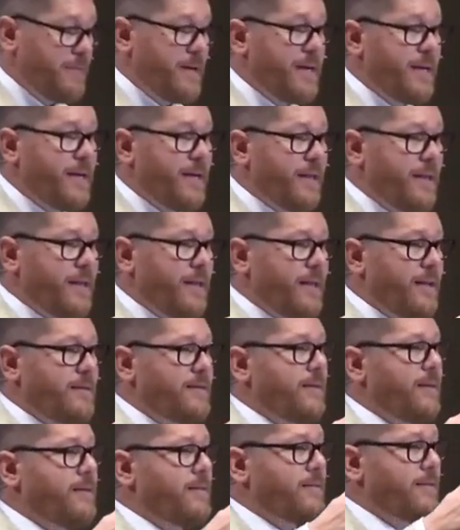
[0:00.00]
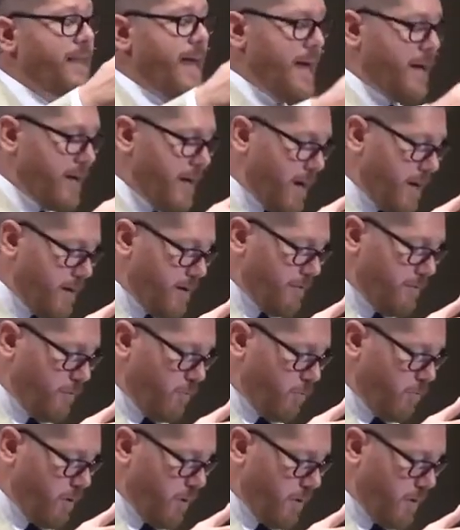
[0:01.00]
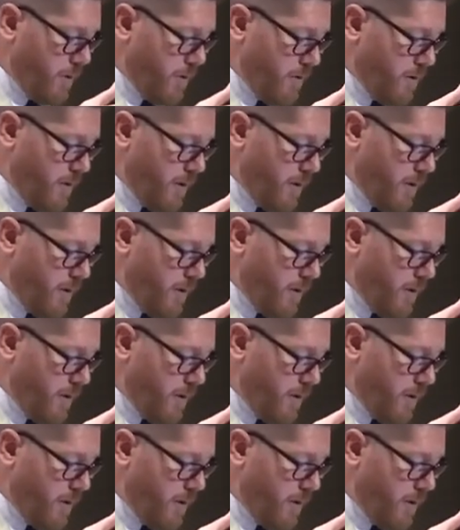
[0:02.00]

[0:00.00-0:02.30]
He, it's, it's that kind of a word.